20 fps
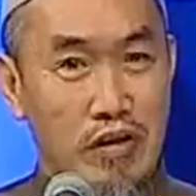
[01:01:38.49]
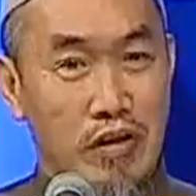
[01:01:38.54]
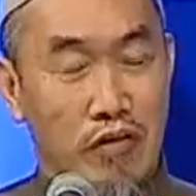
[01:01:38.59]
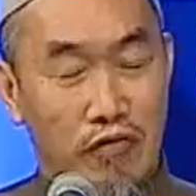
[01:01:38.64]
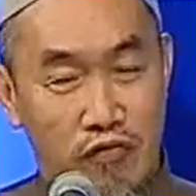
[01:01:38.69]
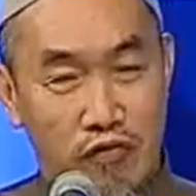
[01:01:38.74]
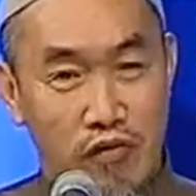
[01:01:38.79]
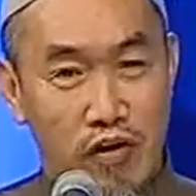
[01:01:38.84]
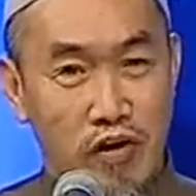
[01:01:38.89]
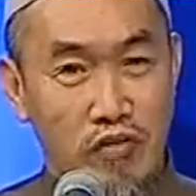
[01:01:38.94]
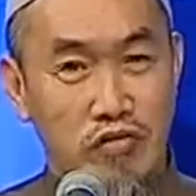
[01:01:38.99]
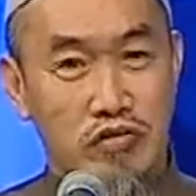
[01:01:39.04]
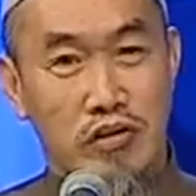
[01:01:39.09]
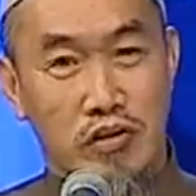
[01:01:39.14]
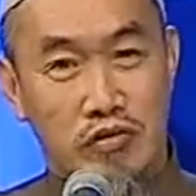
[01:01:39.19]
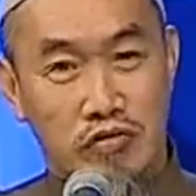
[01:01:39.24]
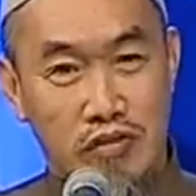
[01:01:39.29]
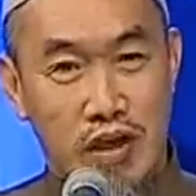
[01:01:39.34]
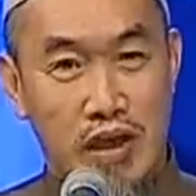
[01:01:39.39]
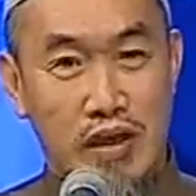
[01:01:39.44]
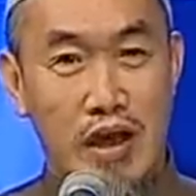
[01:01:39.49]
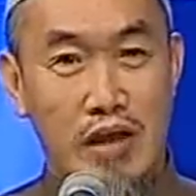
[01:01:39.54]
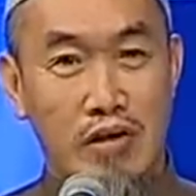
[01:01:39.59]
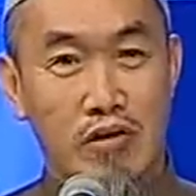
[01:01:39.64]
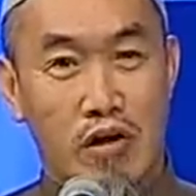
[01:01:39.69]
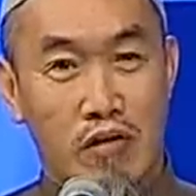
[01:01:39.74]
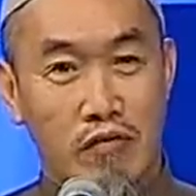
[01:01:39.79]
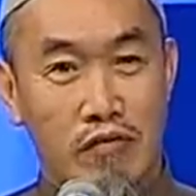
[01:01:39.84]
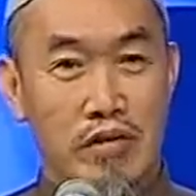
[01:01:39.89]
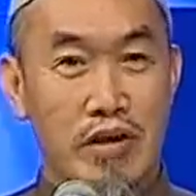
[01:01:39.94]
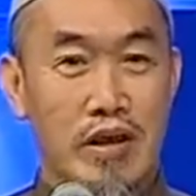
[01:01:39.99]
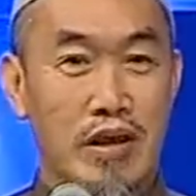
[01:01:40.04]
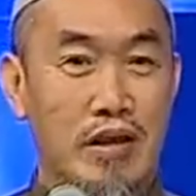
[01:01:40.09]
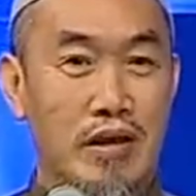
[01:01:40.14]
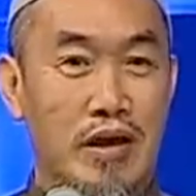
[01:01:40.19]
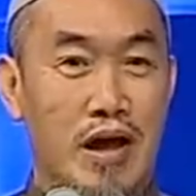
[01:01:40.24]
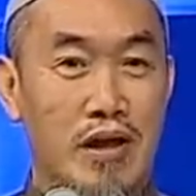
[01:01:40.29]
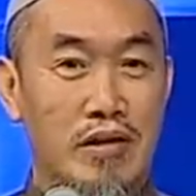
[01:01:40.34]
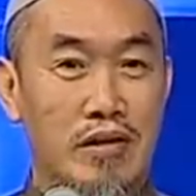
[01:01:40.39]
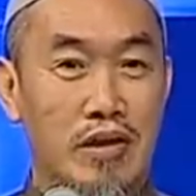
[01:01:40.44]
after the first, the second of
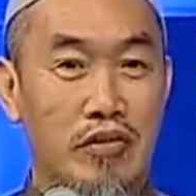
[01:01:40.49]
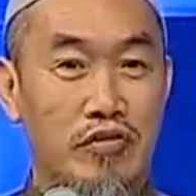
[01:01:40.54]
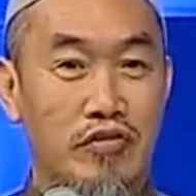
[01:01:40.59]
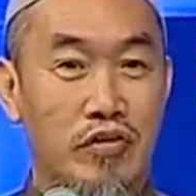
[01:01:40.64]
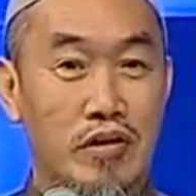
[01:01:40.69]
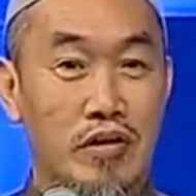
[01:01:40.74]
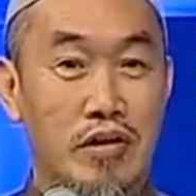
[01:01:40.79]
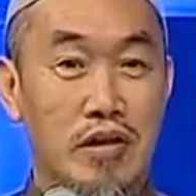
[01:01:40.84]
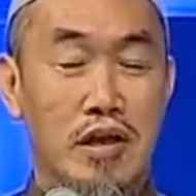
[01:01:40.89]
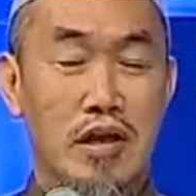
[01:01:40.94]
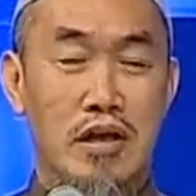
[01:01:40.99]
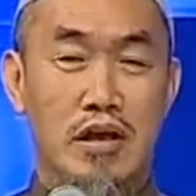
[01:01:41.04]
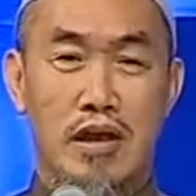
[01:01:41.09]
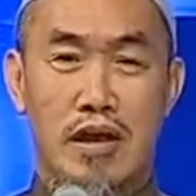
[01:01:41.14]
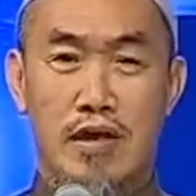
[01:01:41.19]
reincarnation,